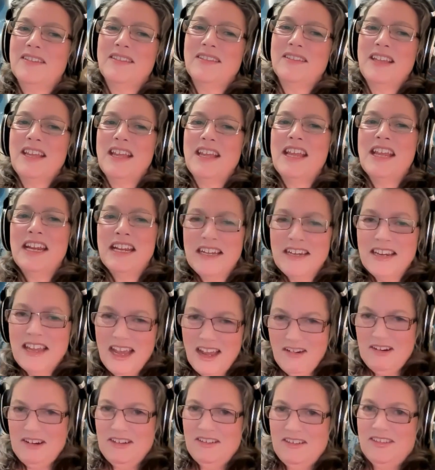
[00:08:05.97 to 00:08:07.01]
the in
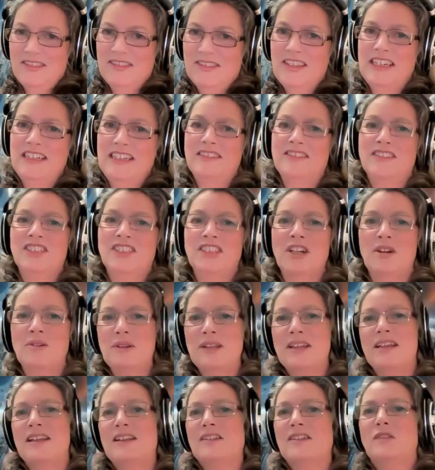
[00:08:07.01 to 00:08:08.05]
character scenes
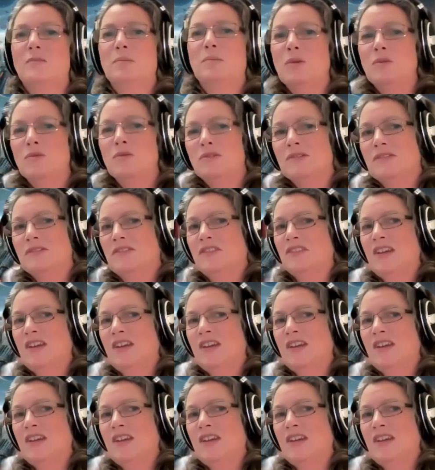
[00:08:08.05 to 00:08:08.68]
showing explorers